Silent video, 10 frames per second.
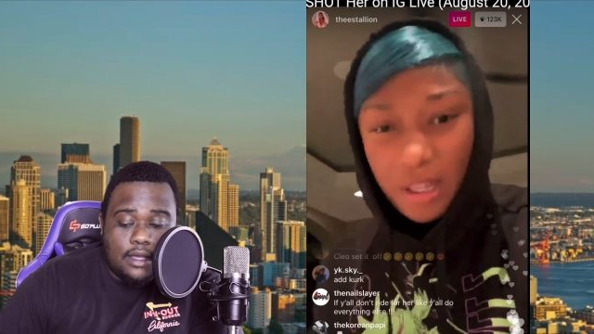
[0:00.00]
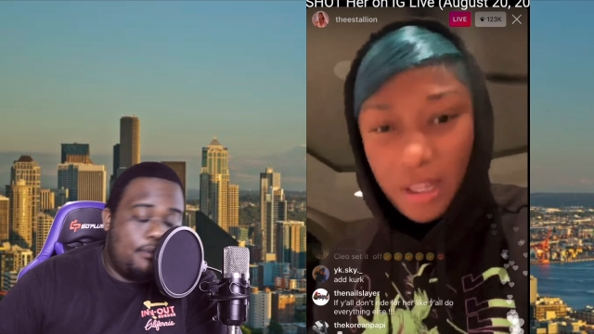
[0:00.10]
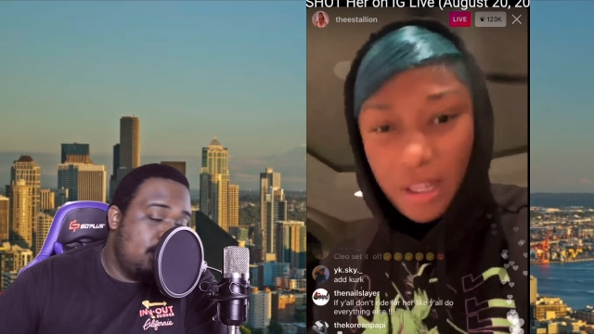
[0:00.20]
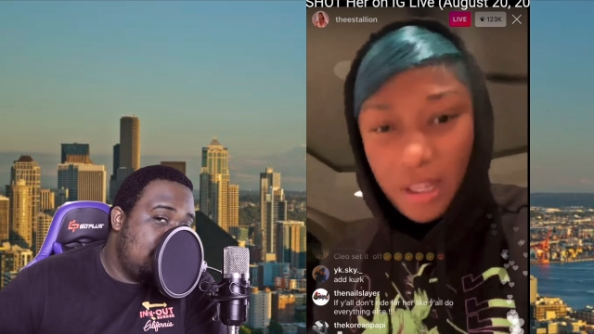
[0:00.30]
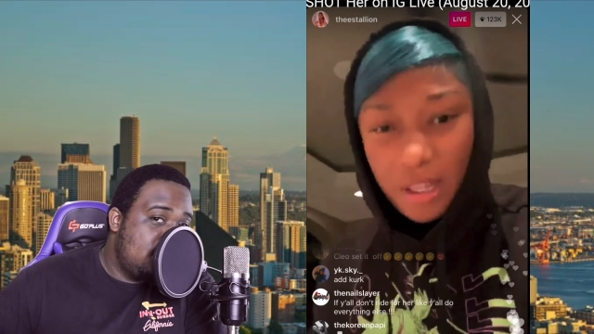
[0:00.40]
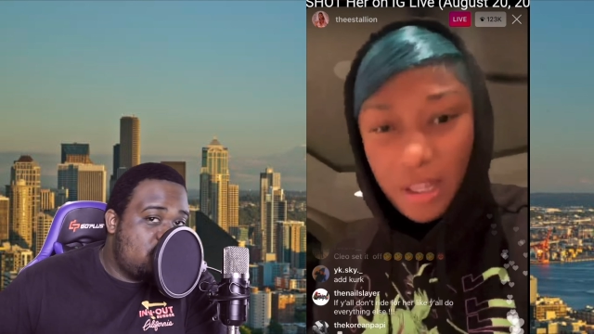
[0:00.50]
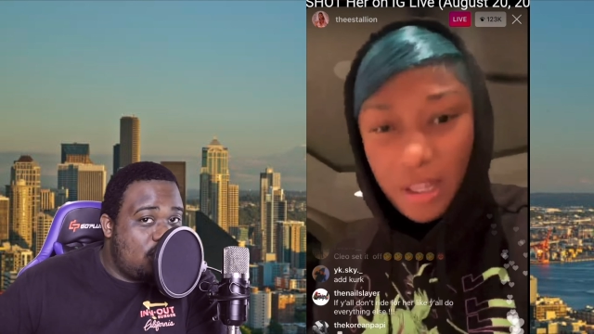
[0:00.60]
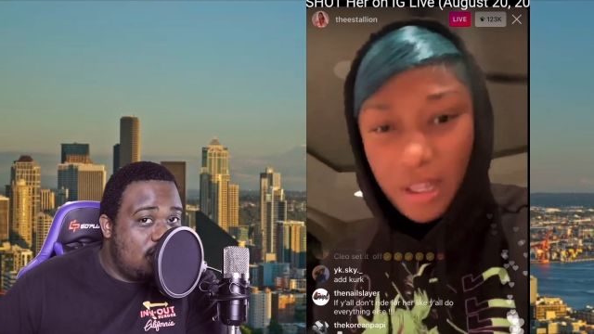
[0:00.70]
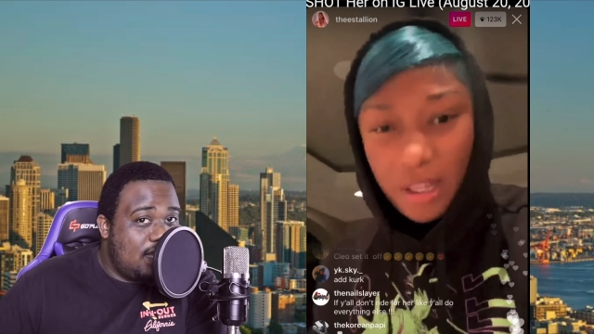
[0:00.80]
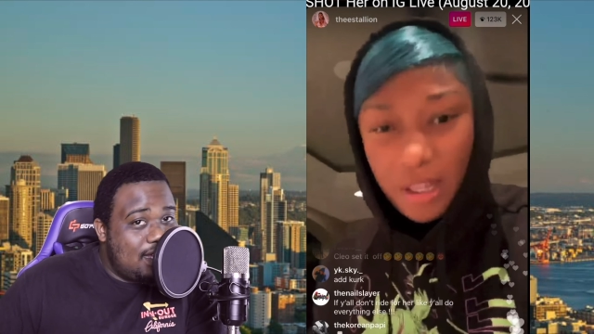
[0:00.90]
Speaker 1: But then
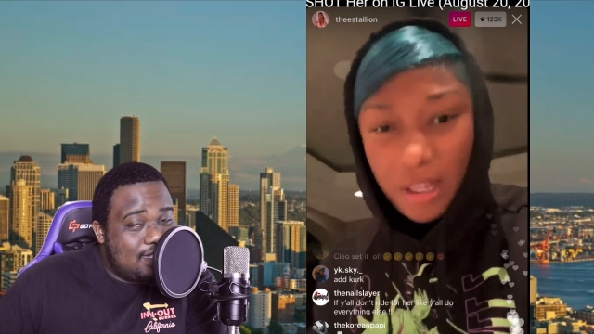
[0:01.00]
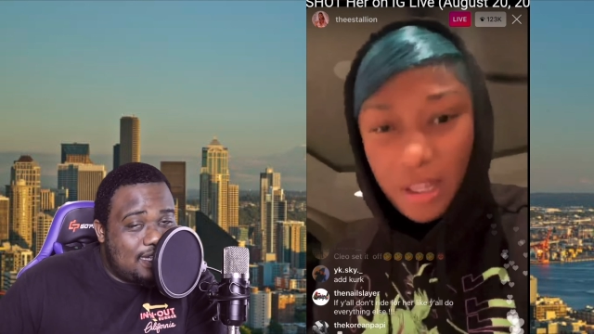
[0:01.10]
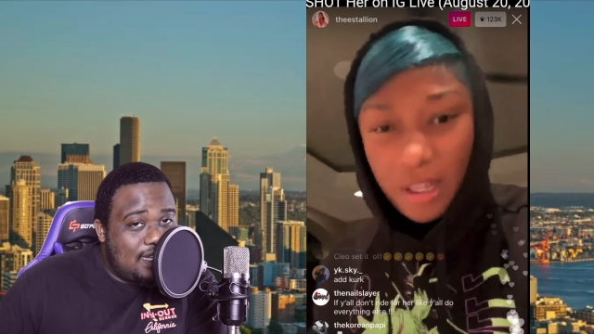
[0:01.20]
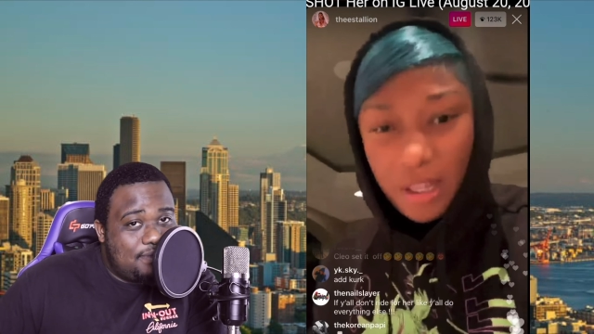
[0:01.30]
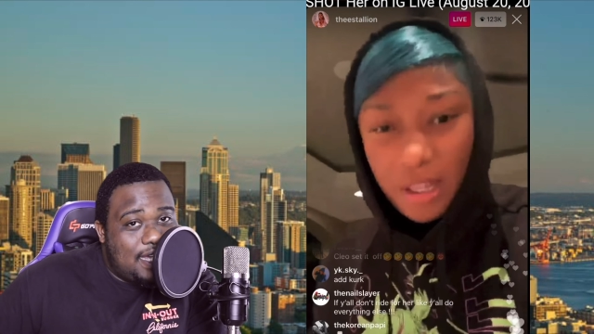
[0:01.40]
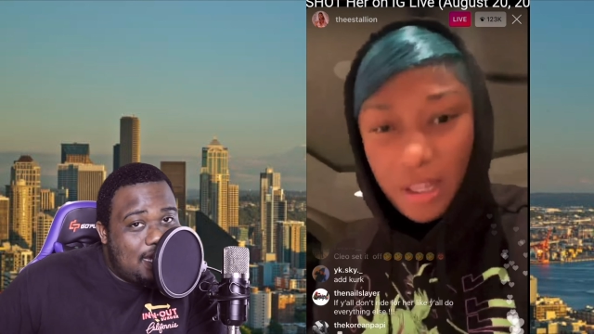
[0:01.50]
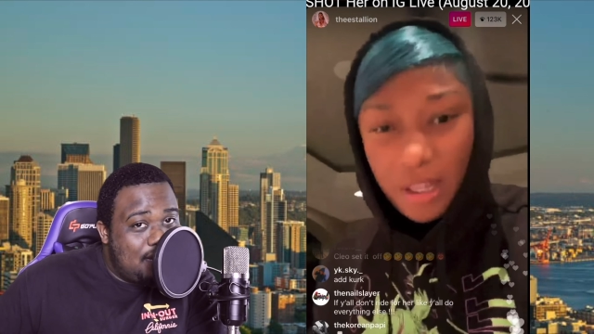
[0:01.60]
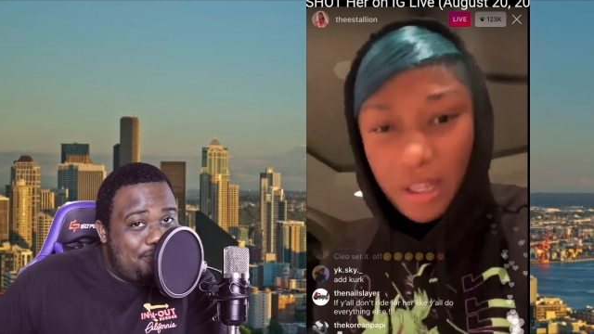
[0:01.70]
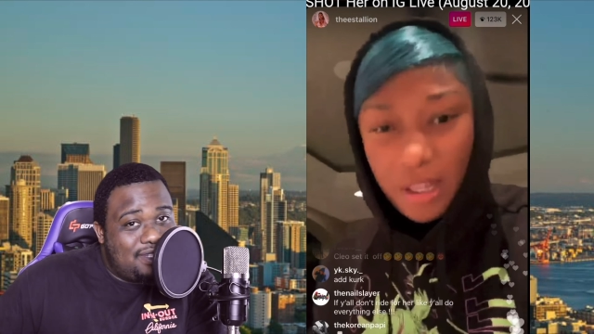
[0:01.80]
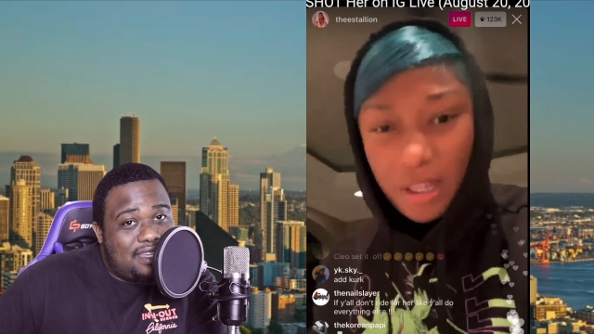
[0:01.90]
Tory Lanez ended up taking the
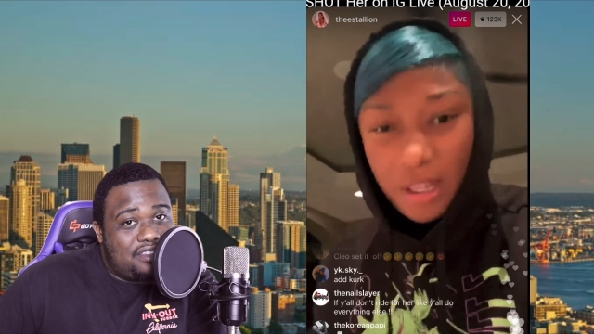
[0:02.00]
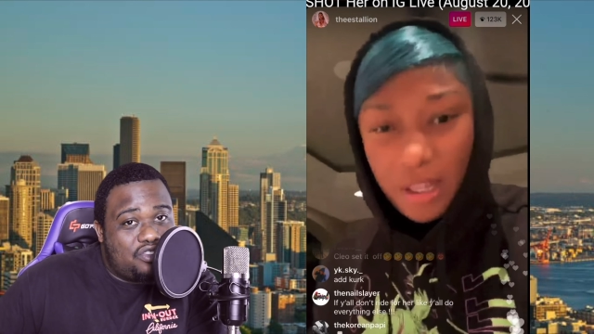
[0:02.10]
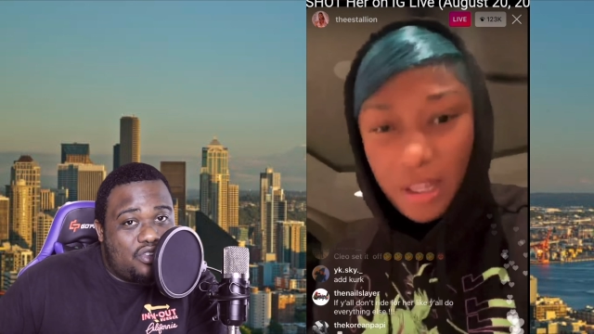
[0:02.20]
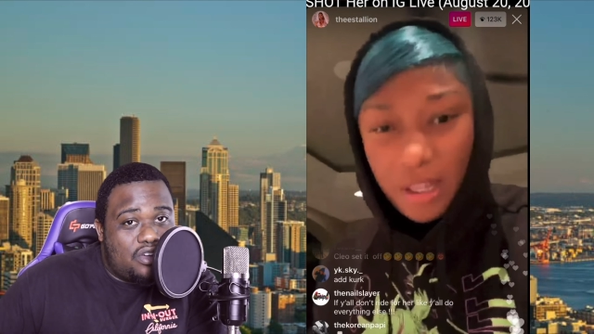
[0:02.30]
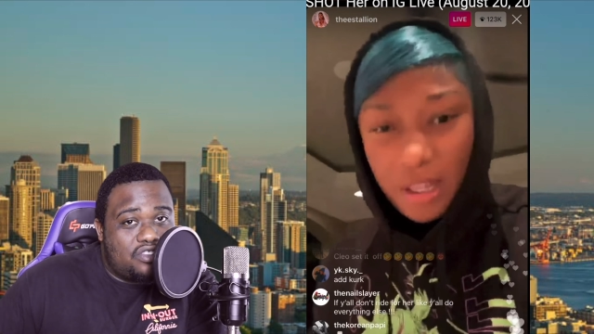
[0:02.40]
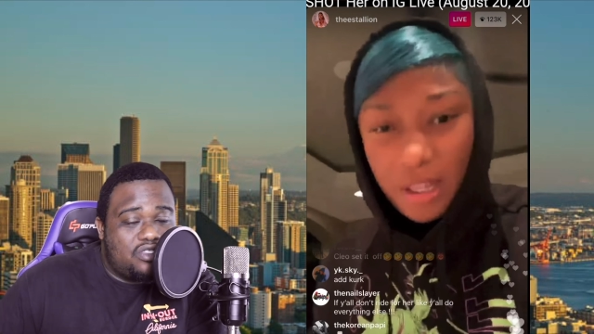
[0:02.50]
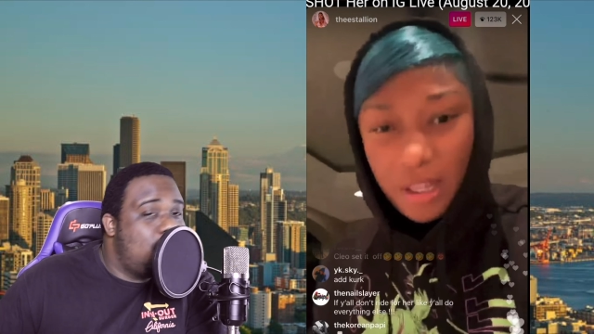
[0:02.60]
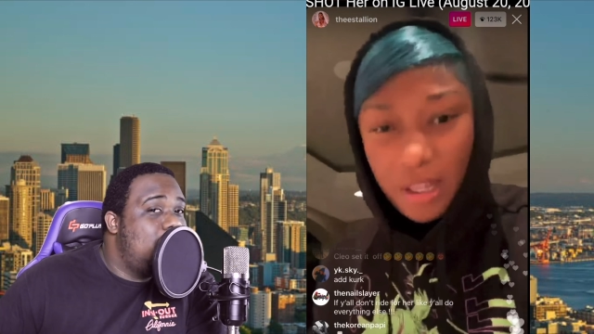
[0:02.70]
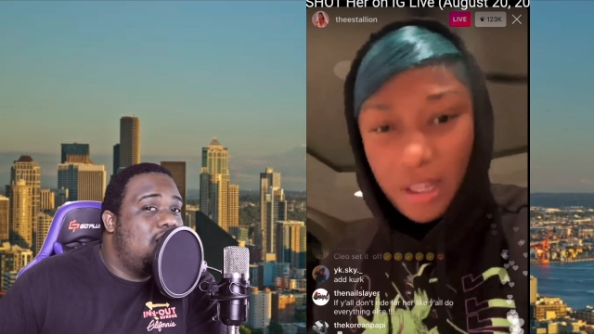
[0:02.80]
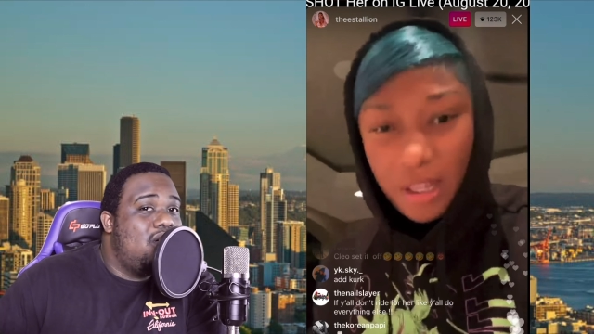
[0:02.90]
possession charge. So
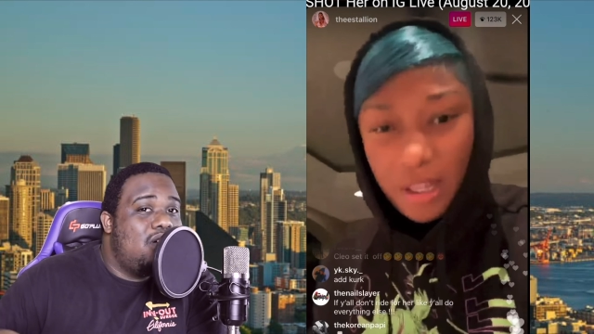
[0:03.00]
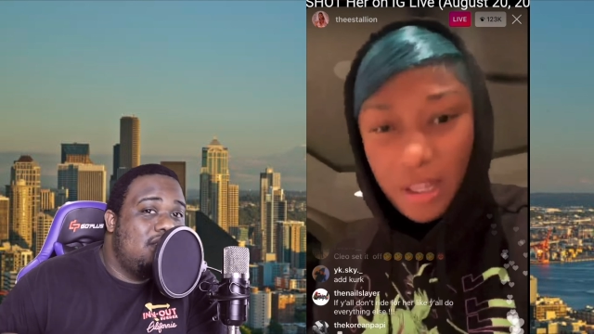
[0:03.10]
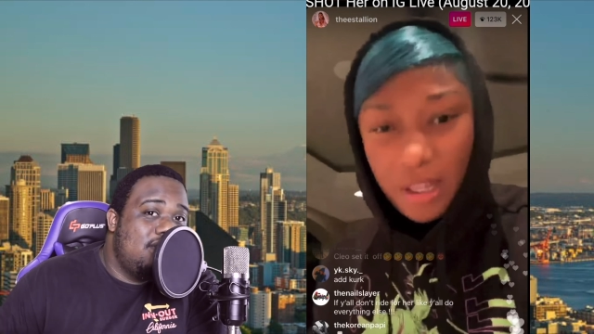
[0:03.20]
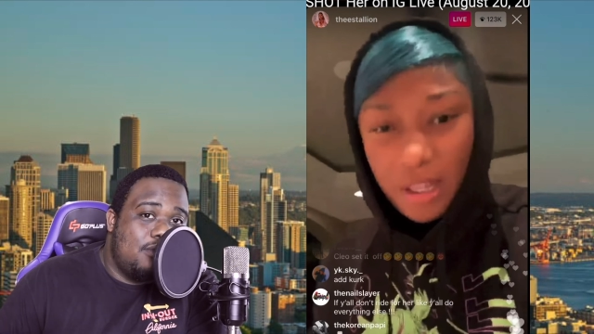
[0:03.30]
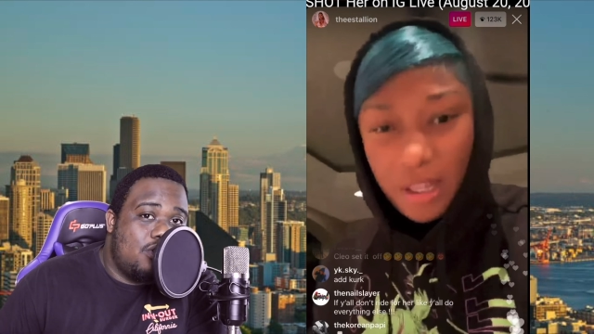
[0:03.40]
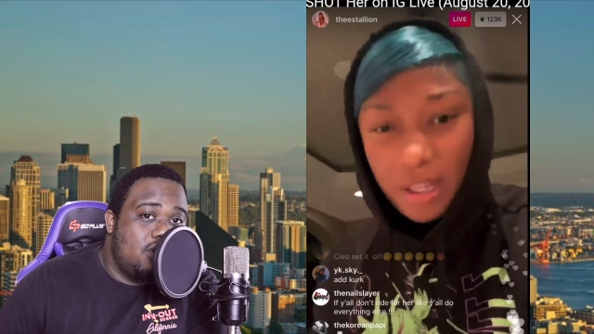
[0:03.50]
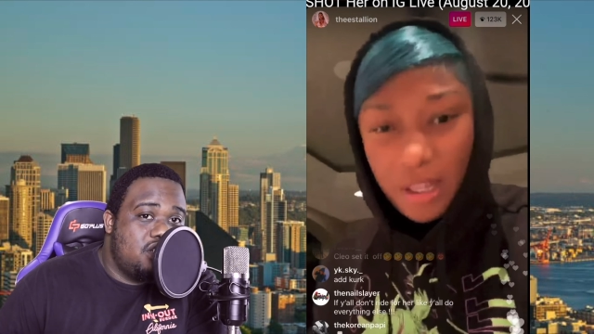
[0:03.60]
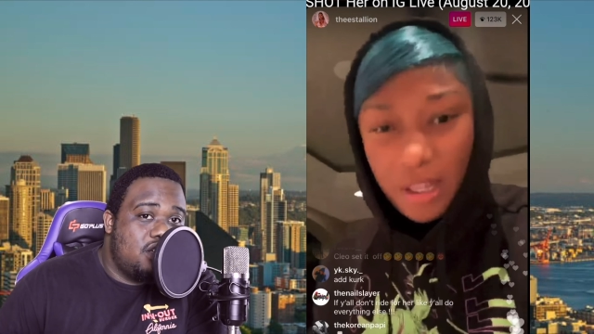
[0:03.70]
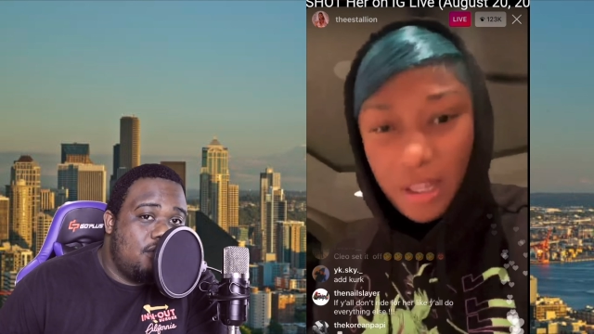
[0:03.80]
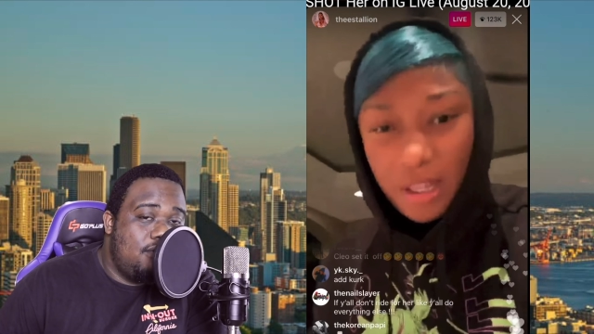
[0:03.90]
why did all of them go to jail?